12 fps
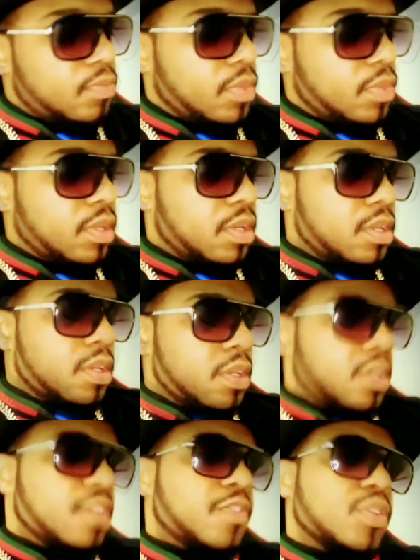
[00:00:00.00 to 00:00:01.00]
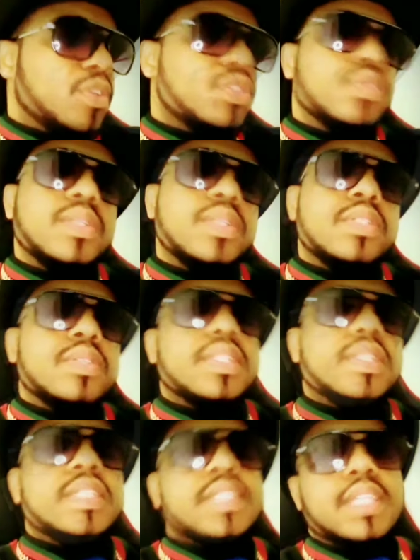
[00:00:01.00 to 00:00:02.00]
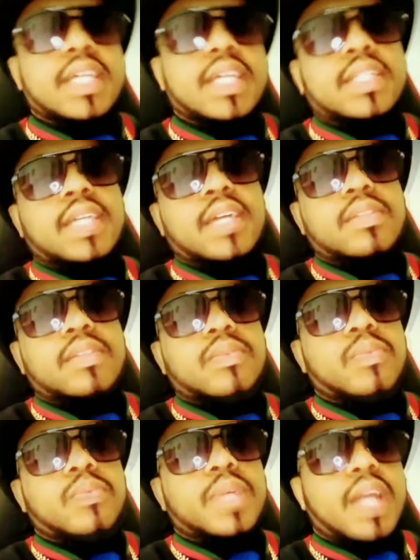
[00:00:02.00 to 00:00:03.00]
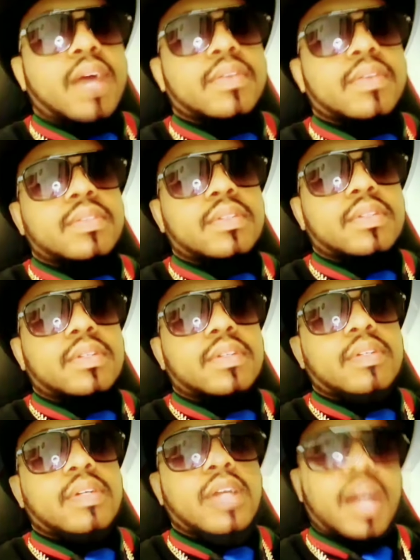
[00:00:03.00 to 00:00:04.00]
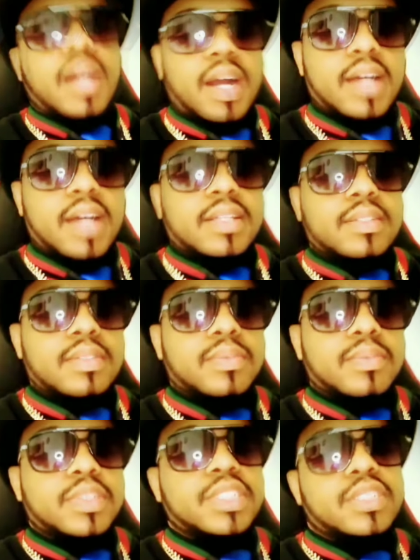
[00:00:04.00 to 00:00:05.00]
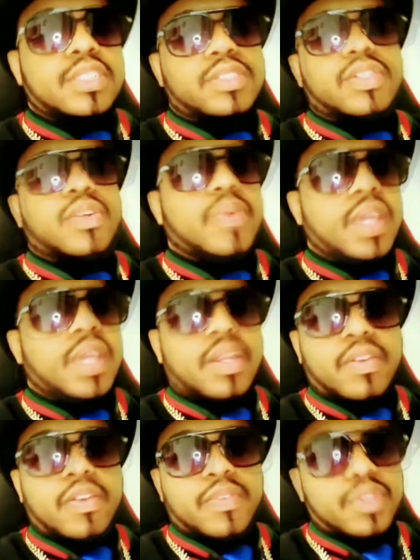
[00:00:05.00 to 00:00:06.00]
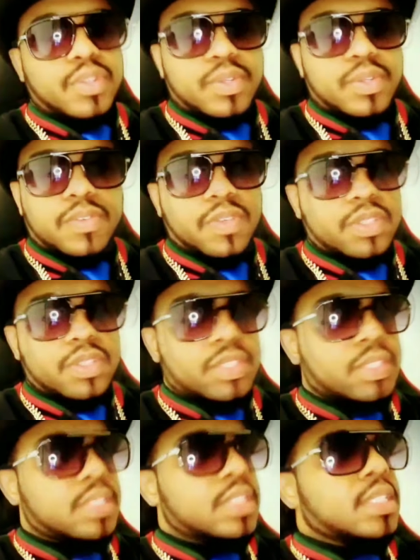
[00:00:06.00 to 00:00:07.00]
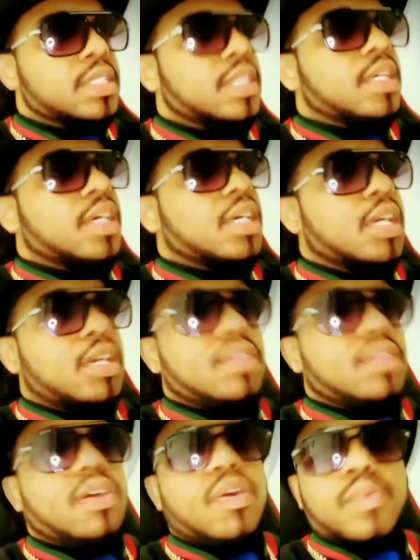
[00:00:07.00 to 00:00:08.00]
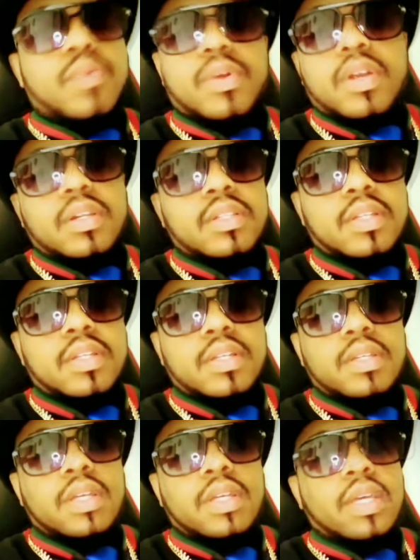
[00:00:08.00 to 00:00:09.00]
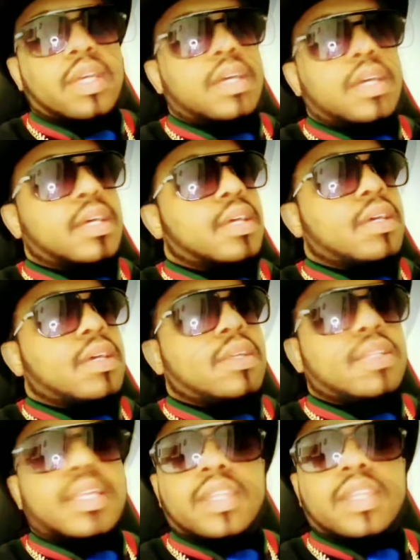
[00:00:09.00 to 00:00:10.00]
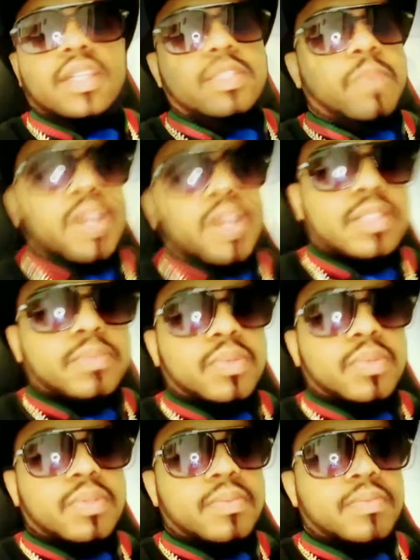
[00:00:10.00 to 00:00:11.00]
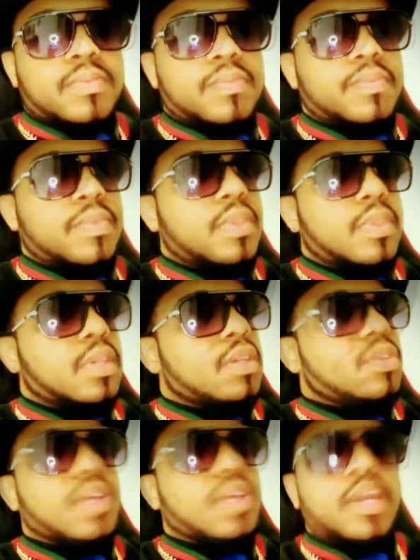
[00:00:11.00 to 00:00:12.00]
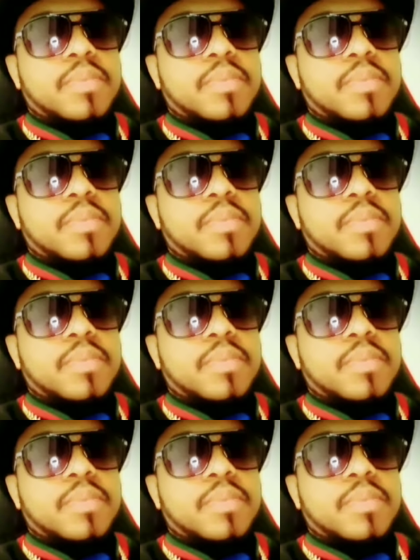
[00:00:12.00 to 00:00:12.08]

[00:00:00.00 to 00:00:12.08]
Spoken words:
First, you need to understand that without God, which is the creator of the universe and our world, nothing is possible. You gotta be grateful.